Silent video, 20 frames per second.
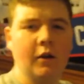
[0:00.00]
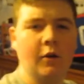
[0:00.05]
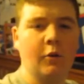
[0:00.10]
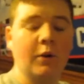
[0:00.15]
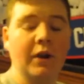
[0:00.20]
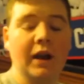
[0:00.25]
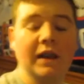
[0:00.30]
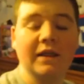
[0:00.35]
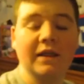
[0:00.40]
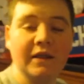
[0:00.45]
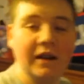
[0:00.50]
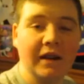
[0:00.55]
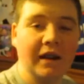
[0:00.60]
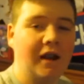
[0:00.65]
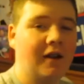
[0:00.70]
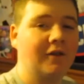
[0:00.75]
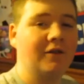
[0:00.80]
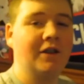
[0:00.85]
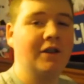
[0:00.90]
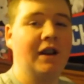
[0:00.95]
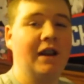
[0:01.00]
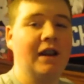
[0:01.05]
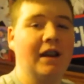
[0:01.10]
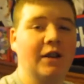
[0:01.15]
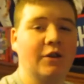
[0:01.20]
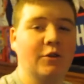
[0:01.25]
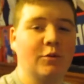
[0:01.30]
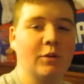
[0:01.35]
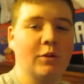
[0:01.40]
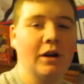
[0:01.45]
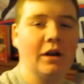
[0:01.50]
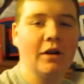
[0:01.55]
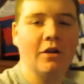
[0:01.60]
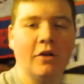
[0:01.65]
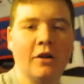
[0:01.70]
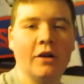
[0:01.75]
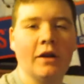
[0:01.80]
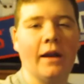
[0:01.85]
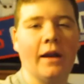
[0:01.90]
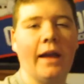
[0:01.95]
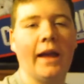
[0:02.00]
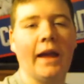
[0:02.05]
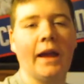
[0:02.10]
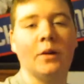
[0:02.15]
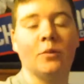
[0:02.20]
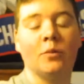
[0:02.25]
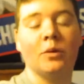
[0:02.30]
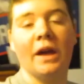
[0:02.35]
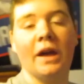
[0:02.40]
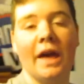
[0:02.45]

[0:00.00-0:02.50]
We got the day off today as well, and we